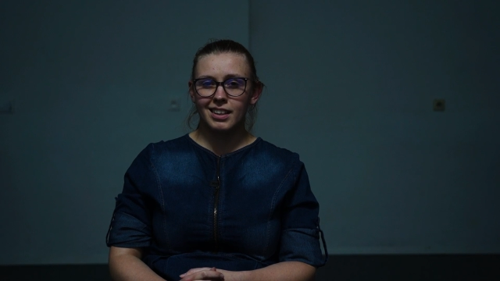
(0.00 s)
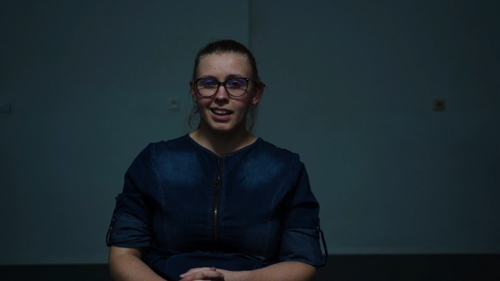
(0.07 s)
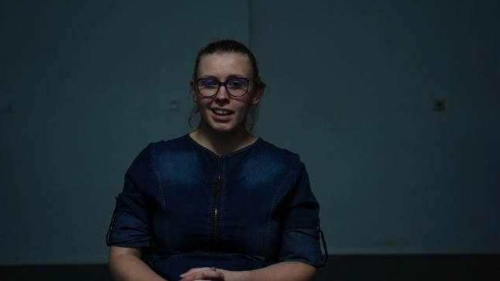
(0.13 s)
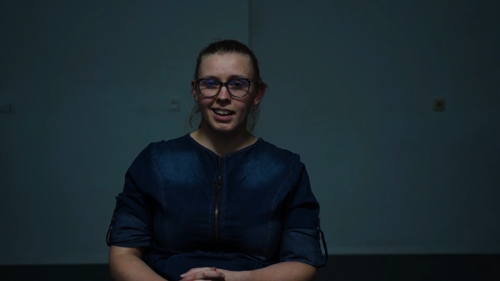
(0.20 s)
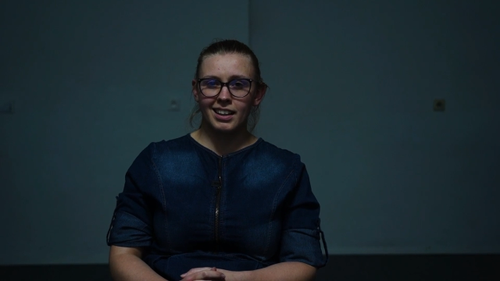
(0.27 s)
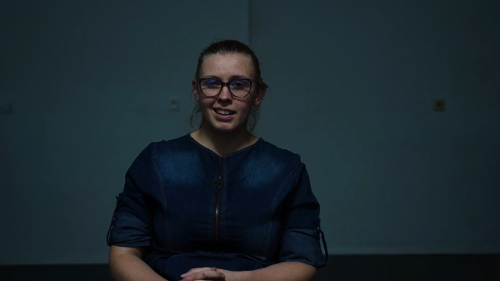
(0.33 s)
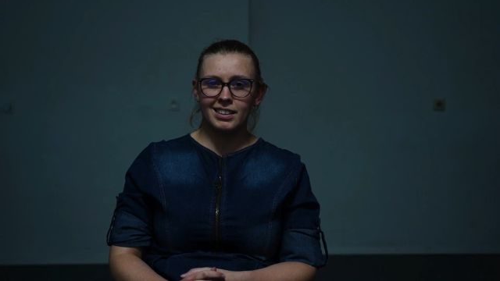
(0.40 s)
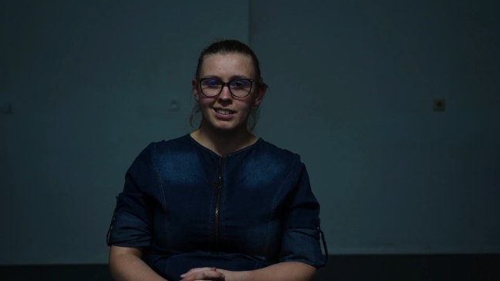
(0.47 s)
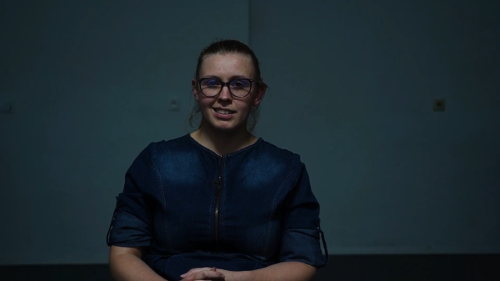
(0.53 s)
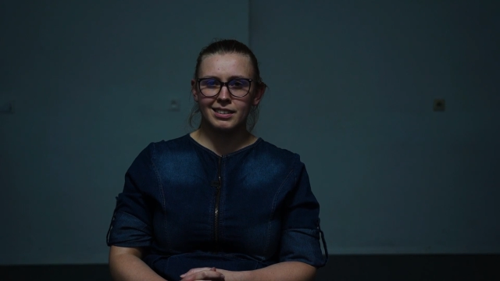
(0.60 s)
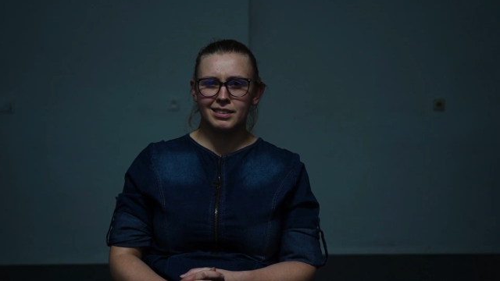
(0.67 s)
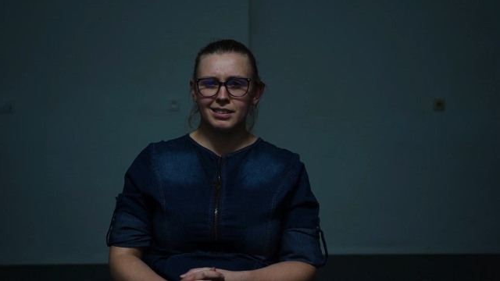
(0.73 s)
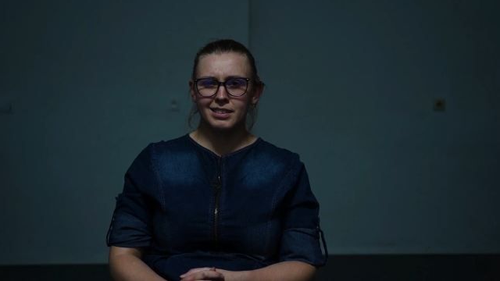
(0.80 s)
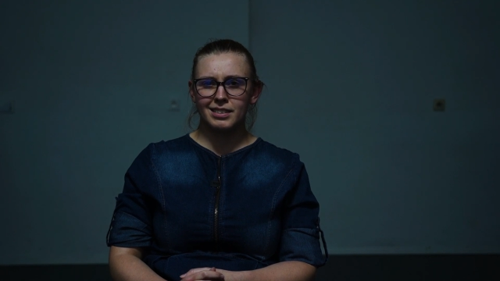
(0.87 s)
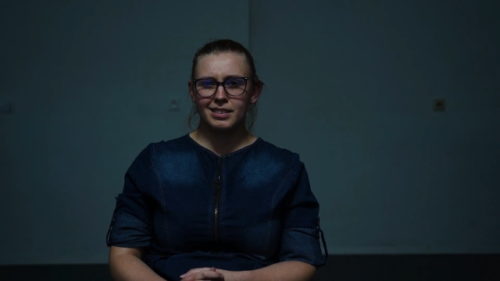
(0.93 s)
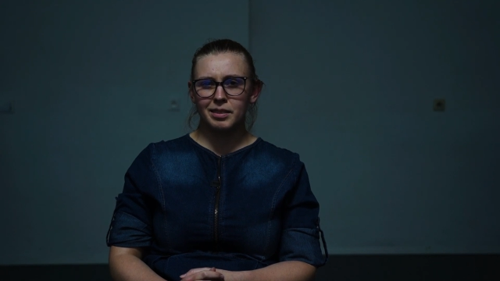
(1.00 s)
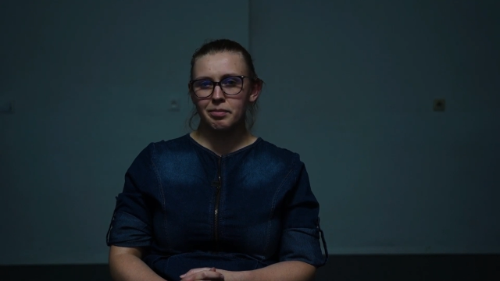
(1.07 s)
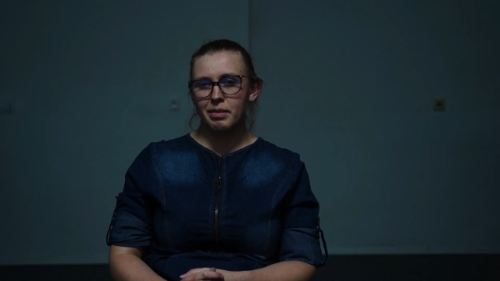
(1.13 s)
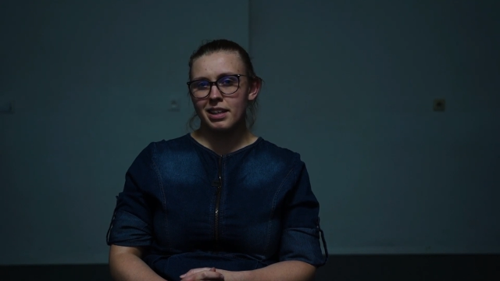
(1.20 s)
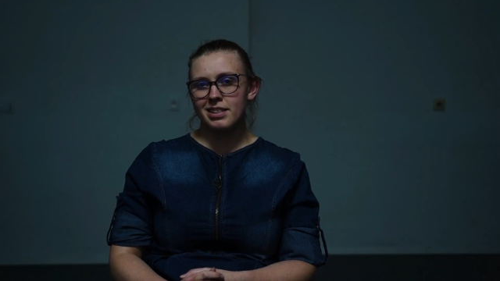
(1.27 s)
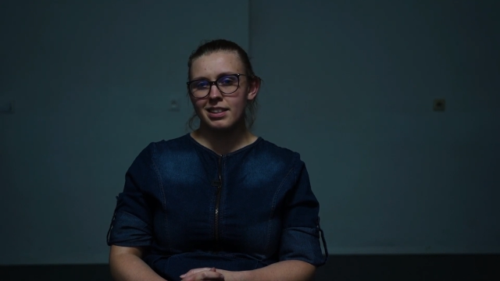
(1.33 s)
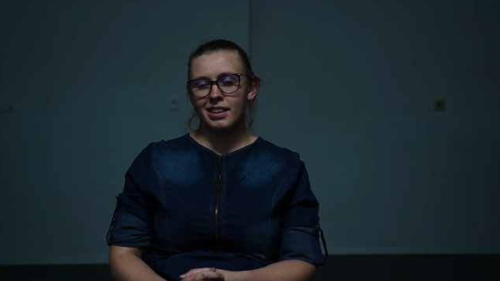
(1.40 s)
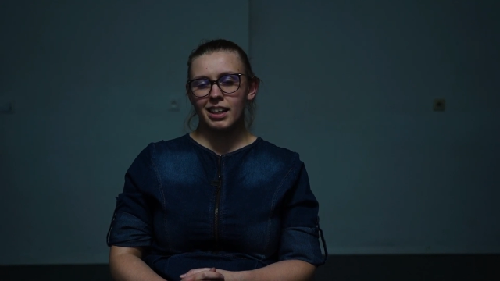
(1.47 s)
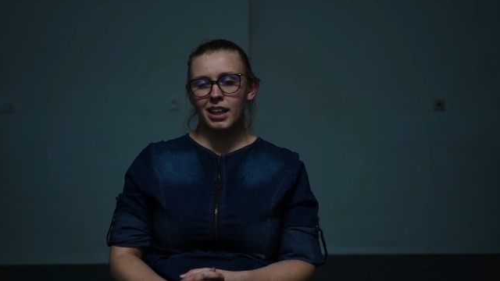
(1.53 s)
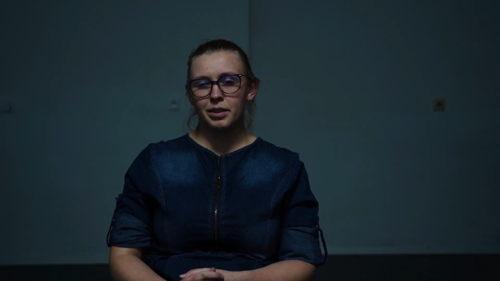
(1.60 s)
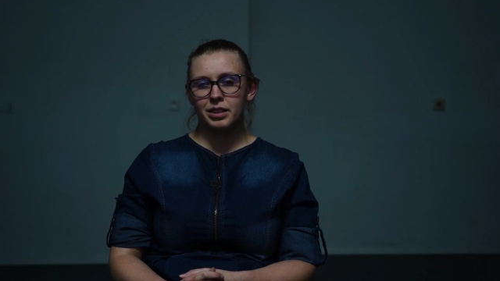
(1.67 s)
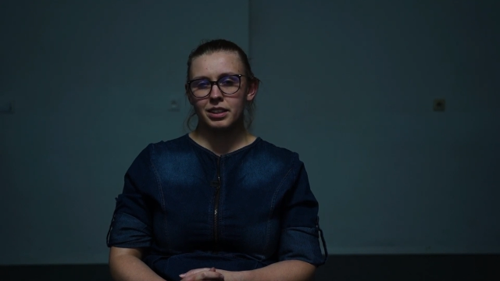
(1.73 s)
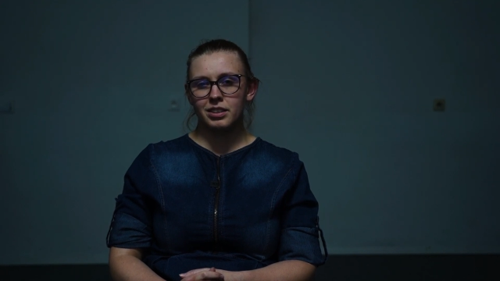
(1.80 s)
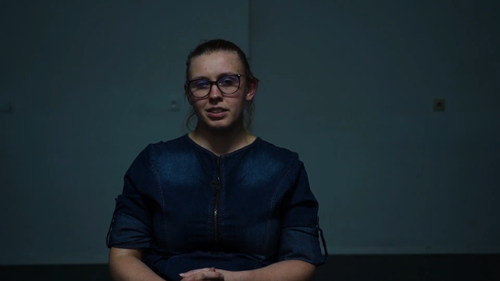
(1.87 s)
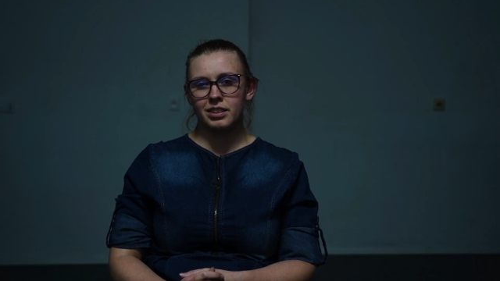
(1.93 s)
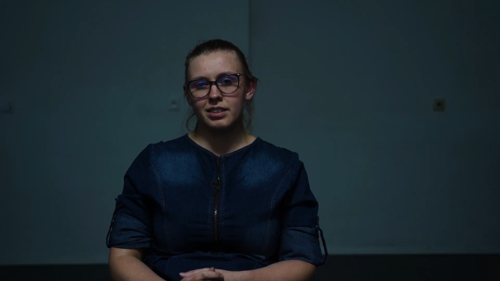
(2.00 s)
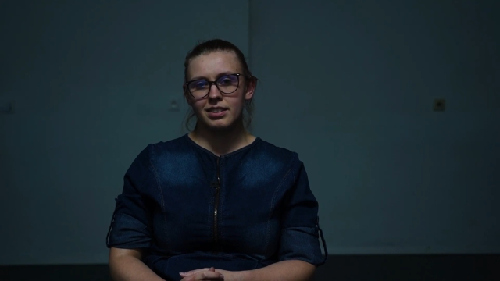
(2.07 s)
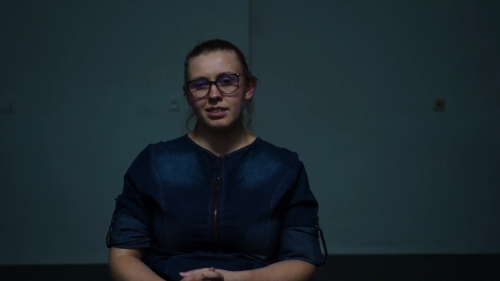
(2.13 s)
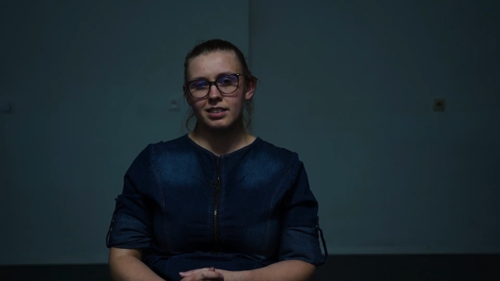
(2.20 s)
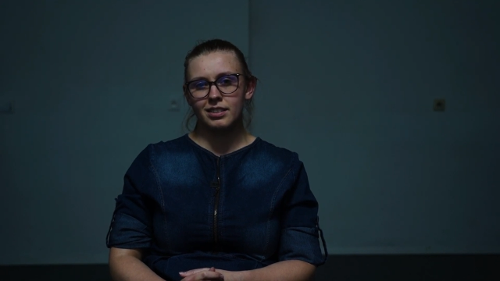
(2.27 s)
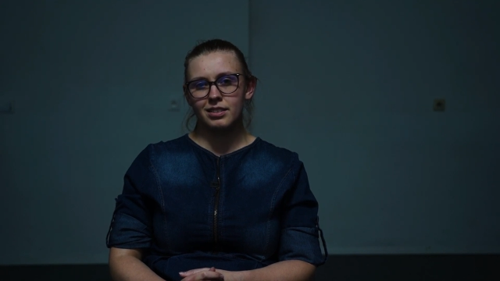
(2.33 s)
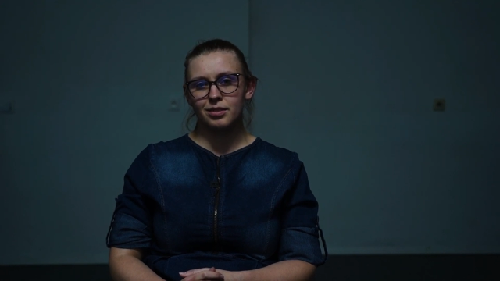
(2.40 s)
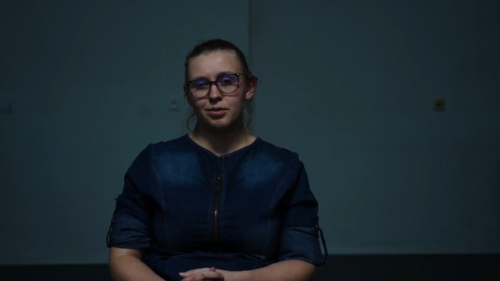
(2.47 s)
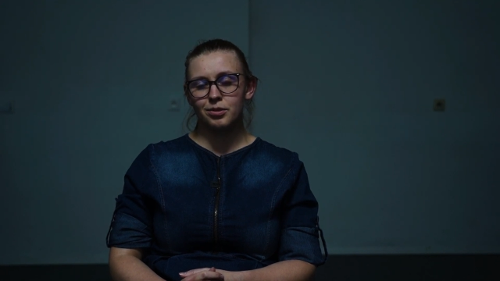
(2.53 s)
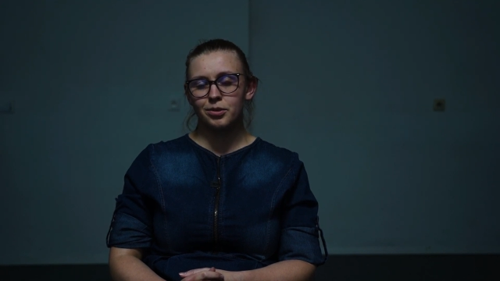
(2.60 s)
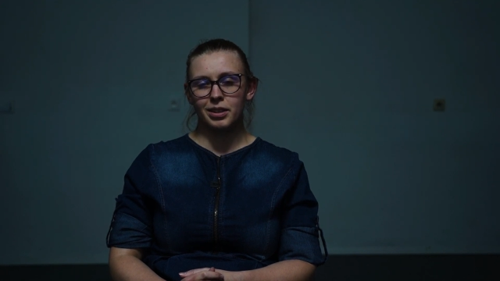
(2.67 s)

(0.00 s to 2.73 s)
and amazing characters and